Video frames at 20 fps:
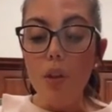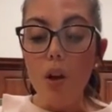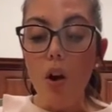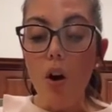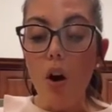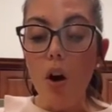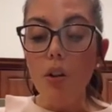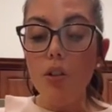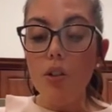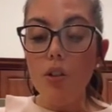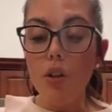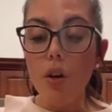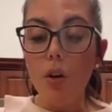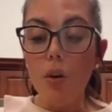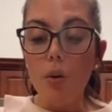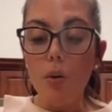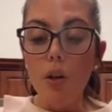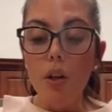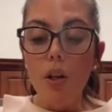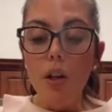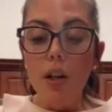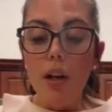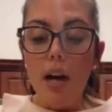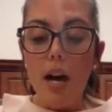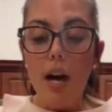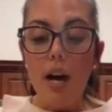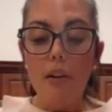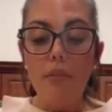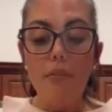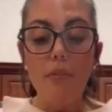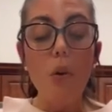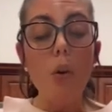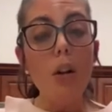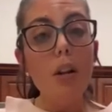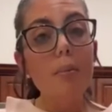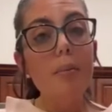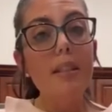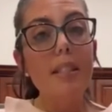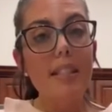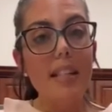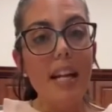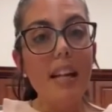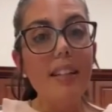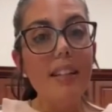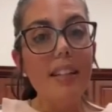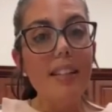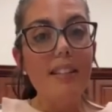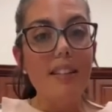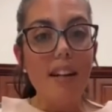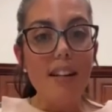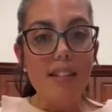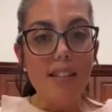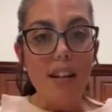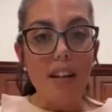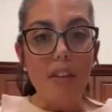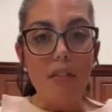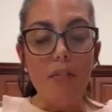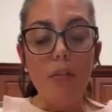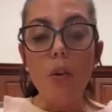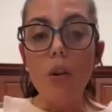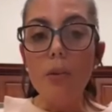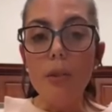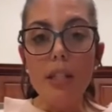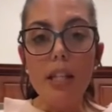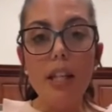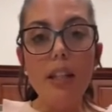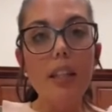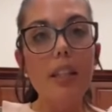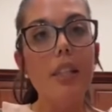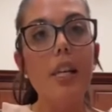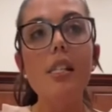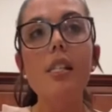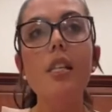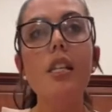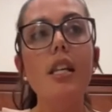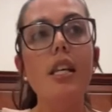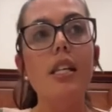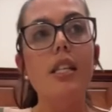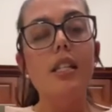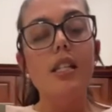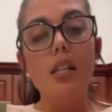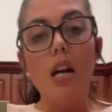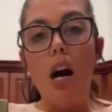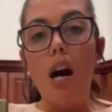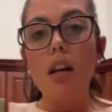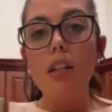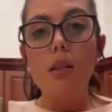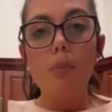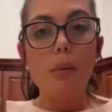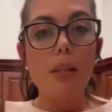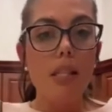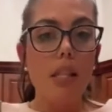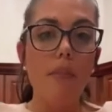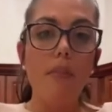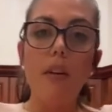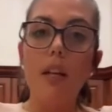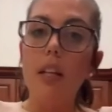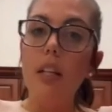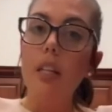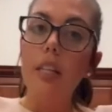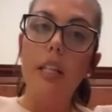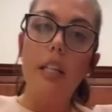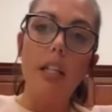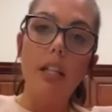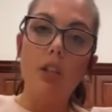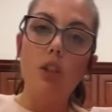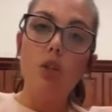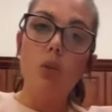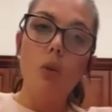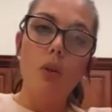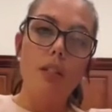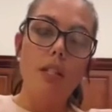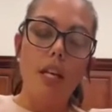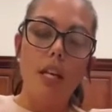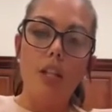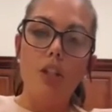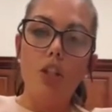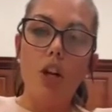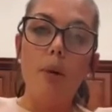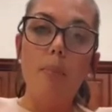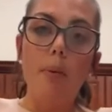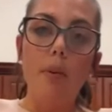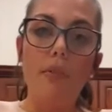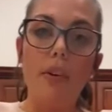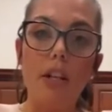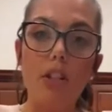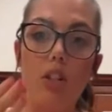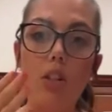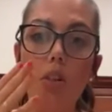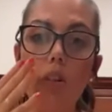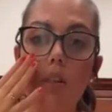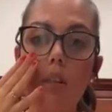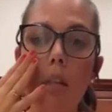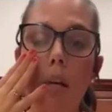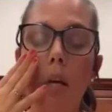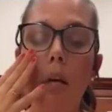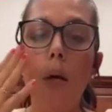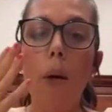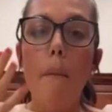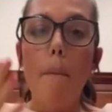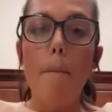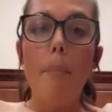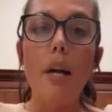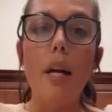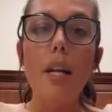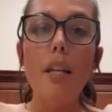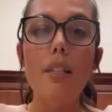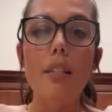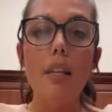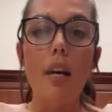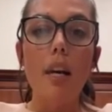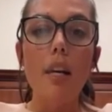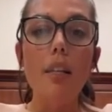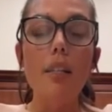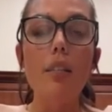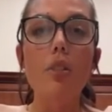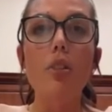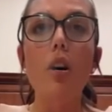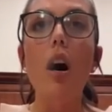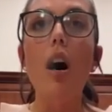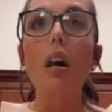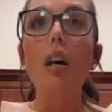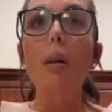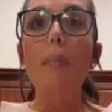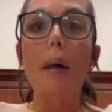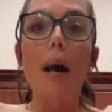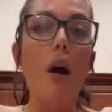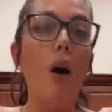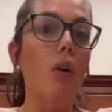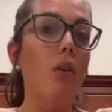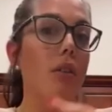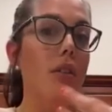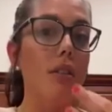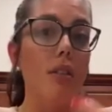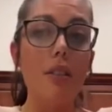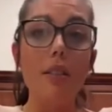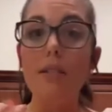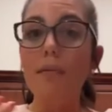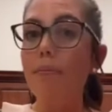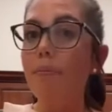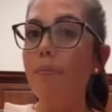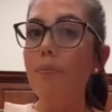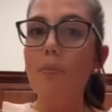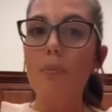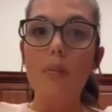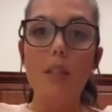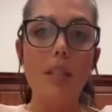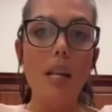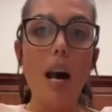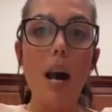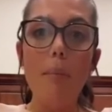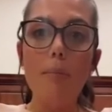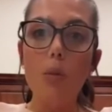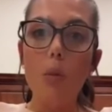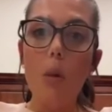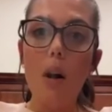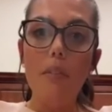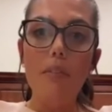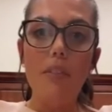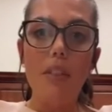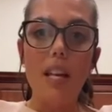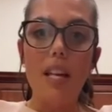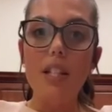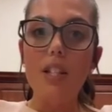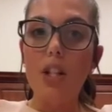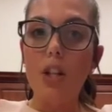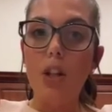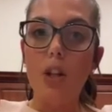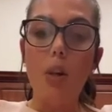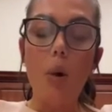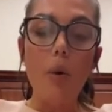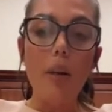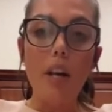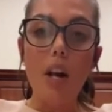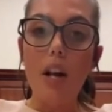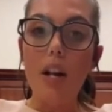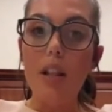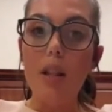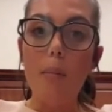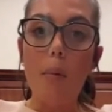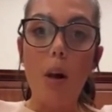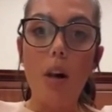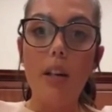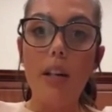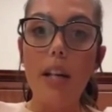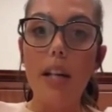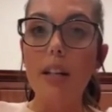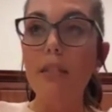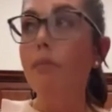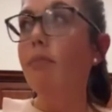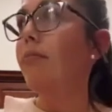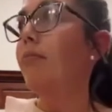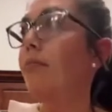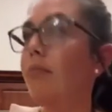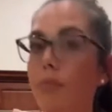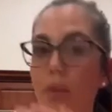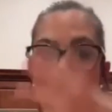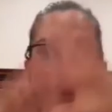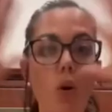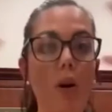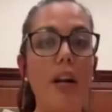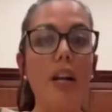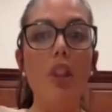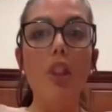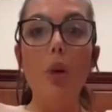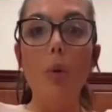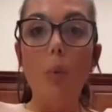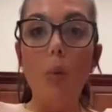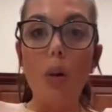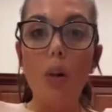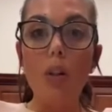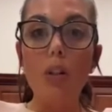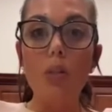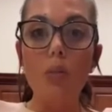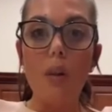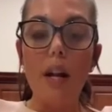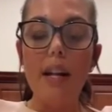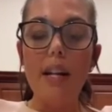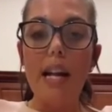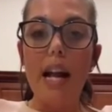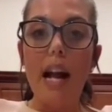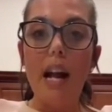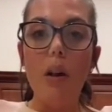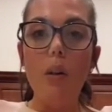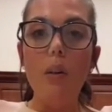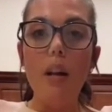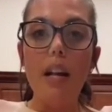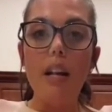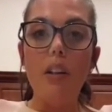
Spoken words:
Also, Forbes Daily Dozen. Forbes Daily Dozen is not specifically geared towards HR professionals, but it does talk about top 12 things that are going on in the market or in the world right now, and a